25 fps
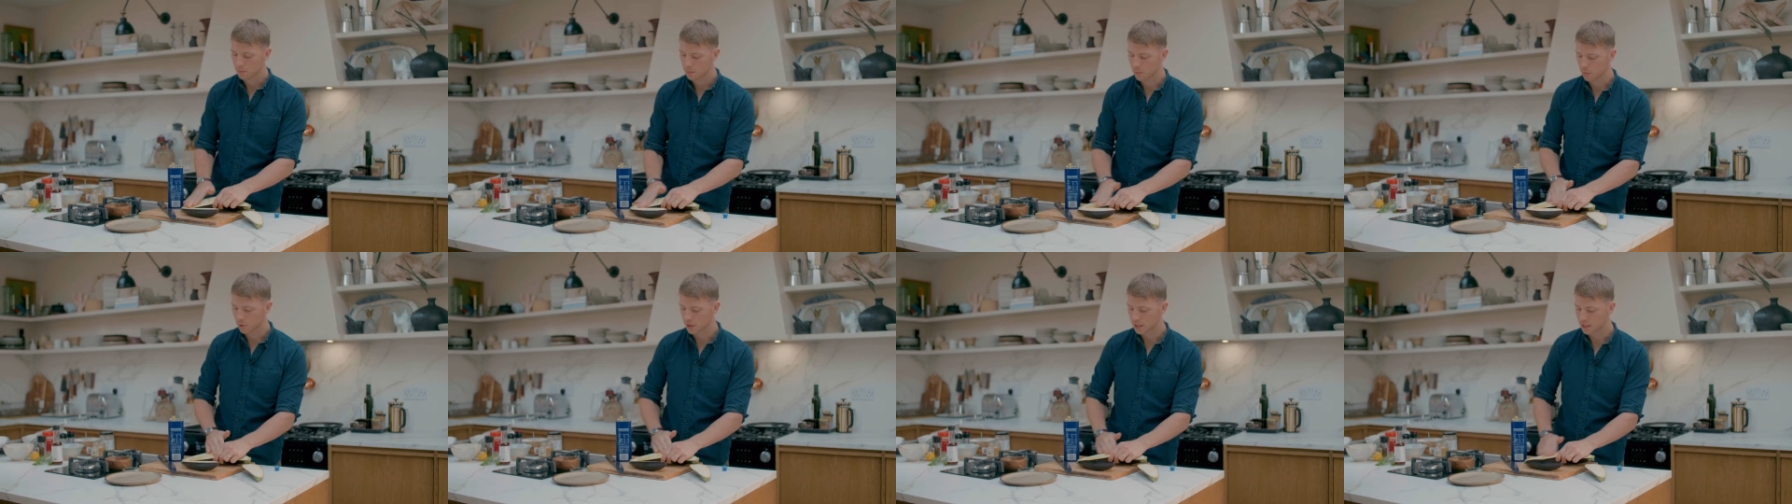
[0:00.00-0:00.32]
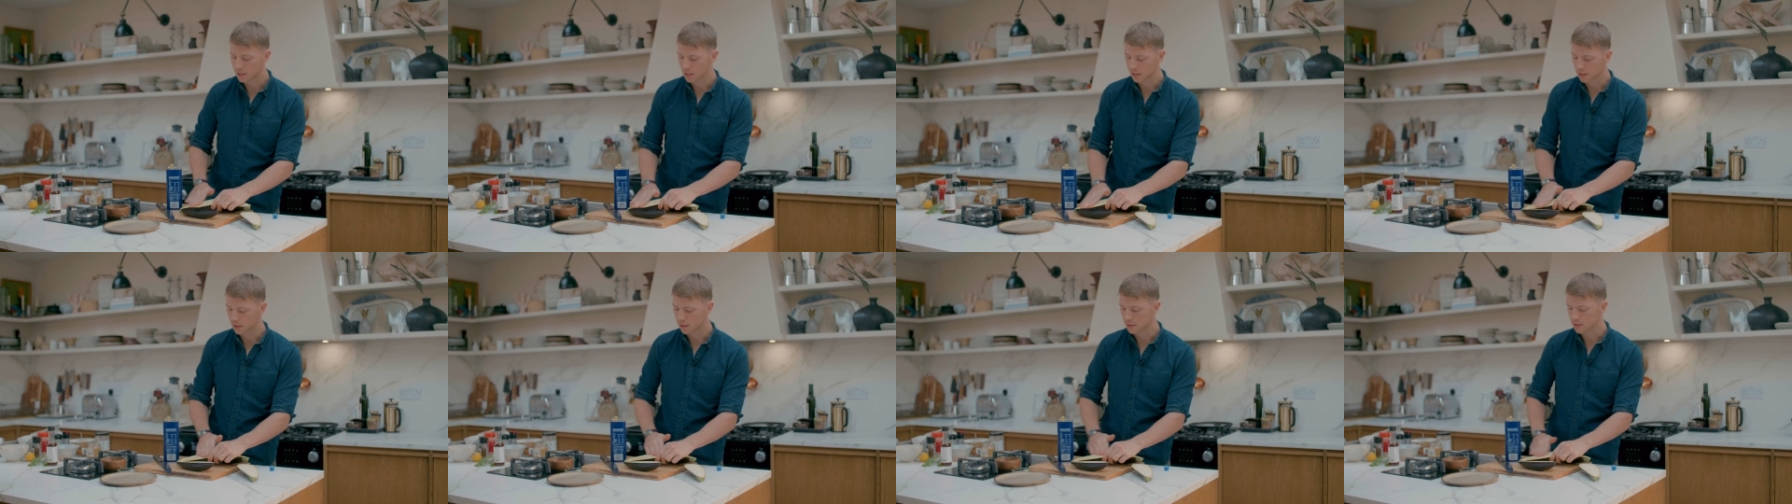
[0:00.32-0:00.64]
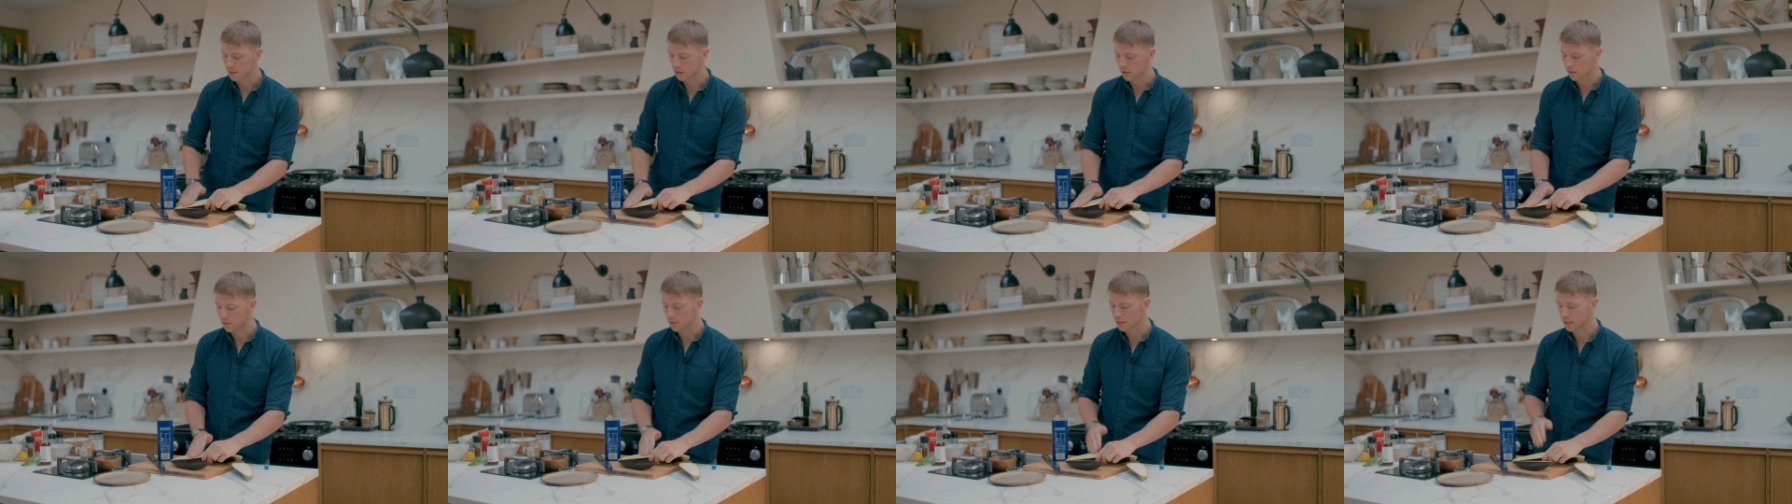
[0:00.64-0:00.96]
moistening the
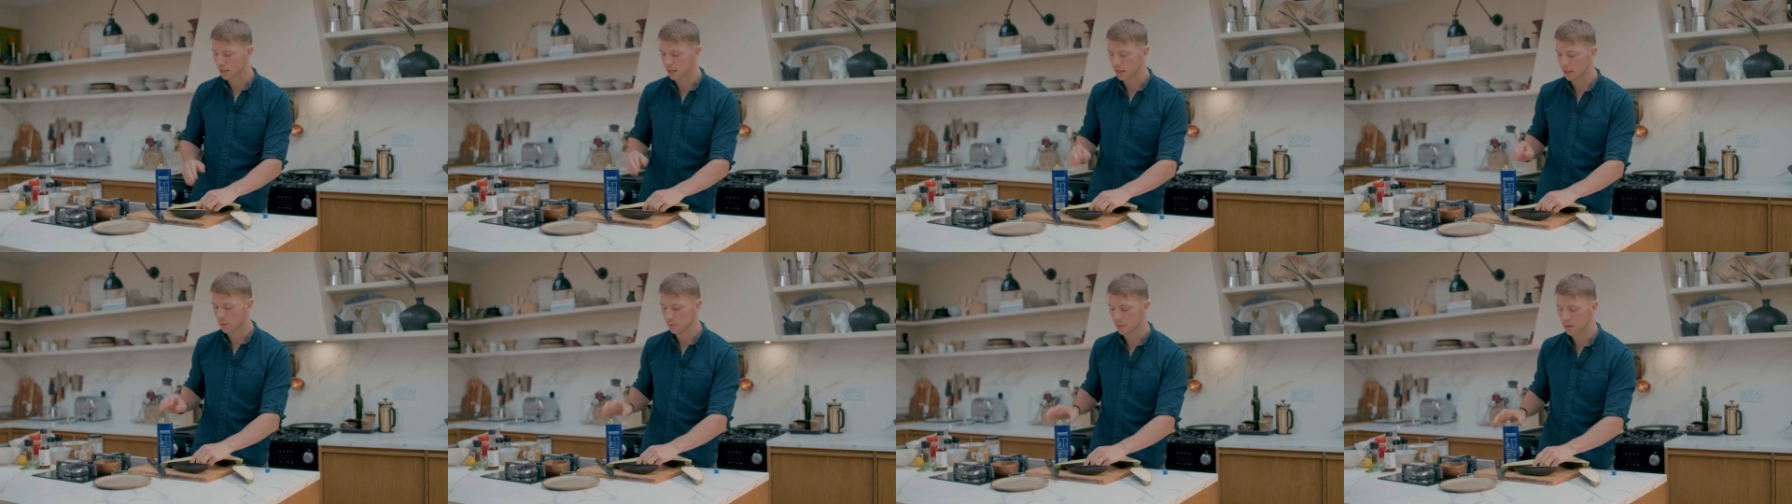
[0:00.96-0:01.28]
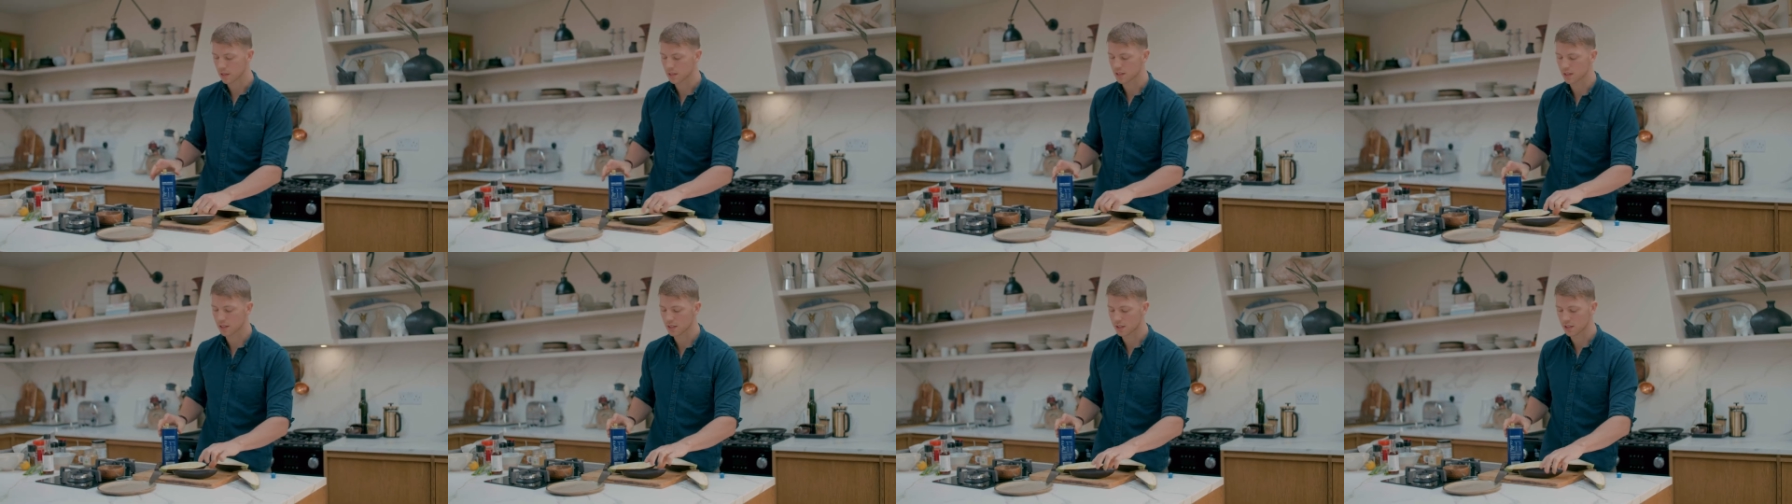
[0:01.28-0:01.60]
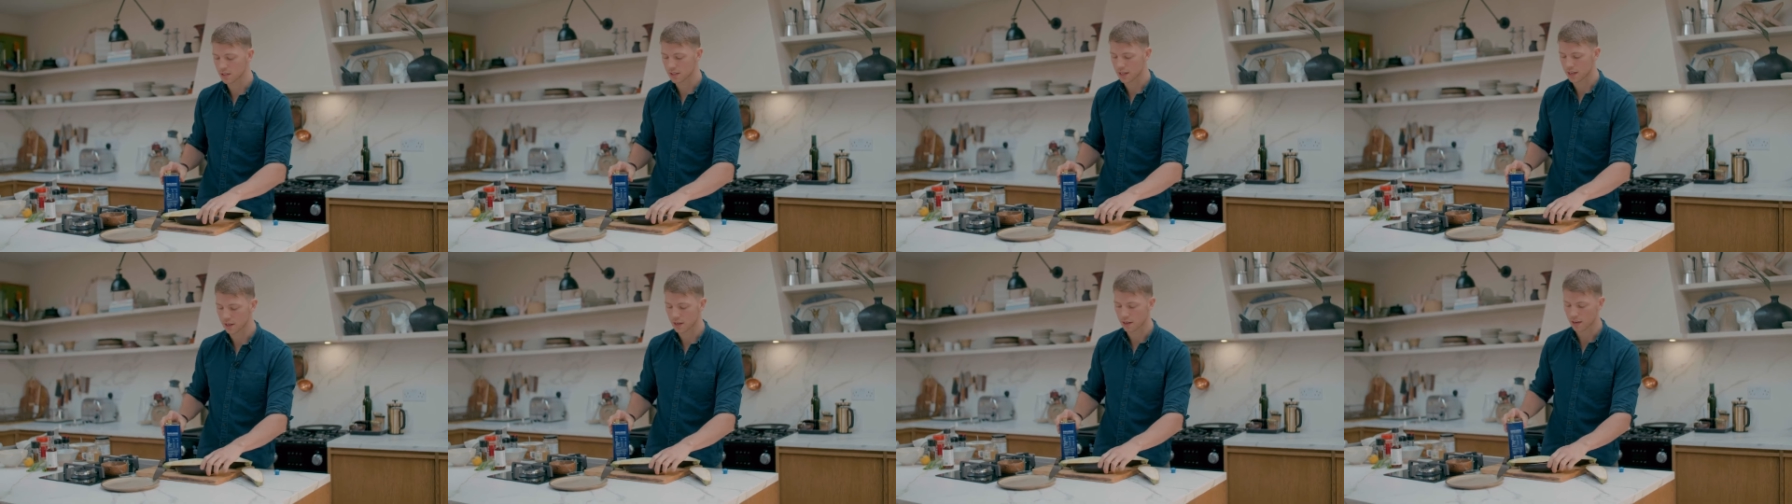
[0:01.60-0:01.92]
surface a little bit, and
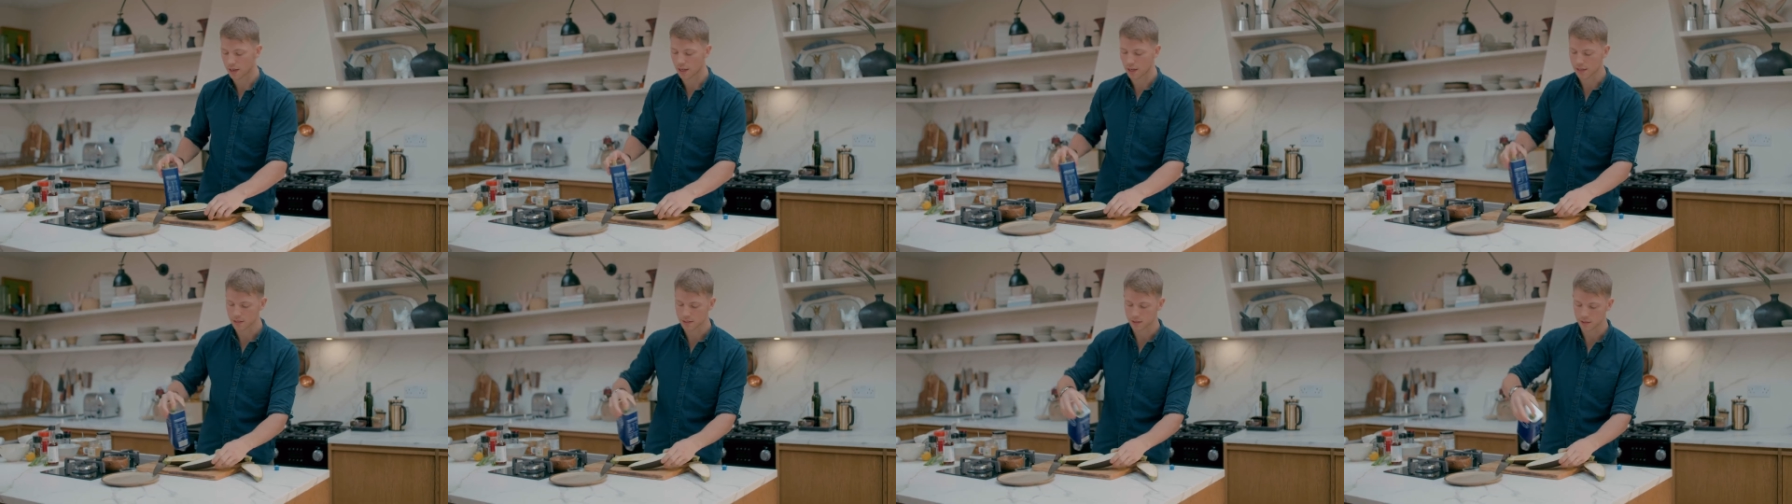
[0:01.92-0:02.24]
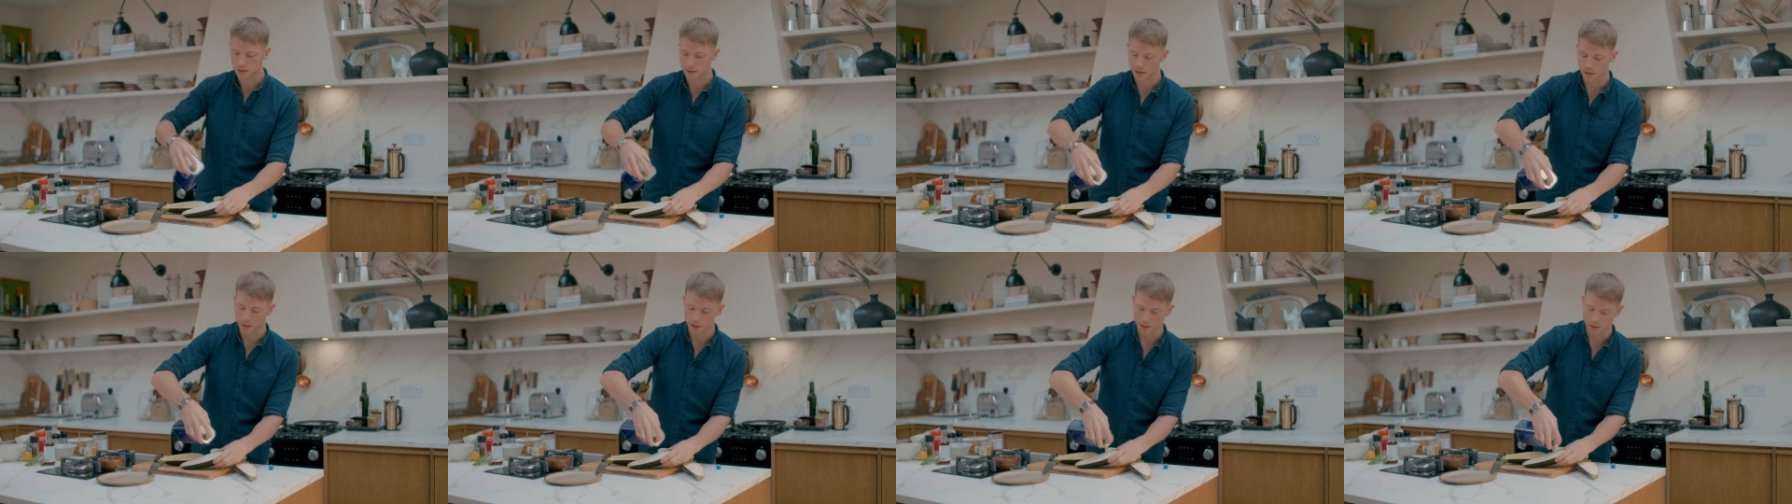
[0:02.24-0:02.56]
just get your hands in there